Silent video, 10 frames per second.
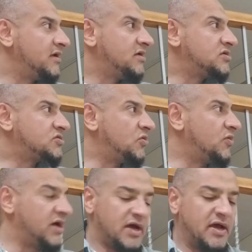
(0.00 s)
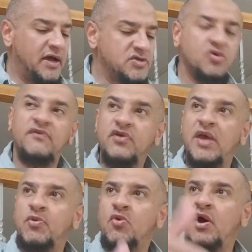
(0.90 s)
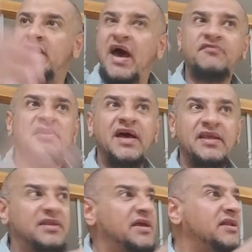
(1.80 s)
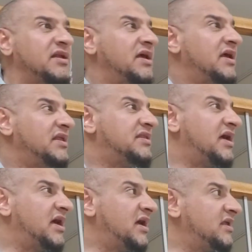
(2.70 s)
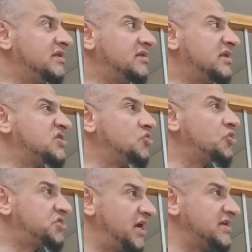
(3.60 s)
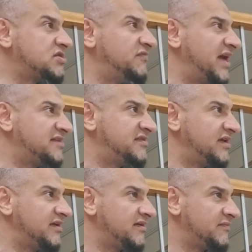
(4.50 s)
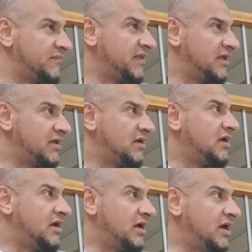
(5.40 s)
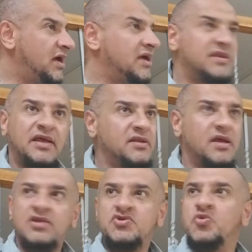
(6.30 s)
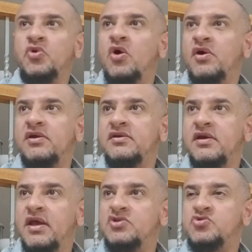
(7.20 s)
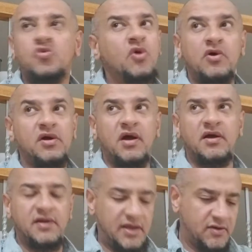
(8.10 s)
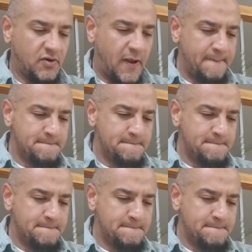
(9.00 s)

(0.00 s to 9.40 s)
So if you keep on walking after that until there's no trace of that thing, then it is no longer unclean. Okay.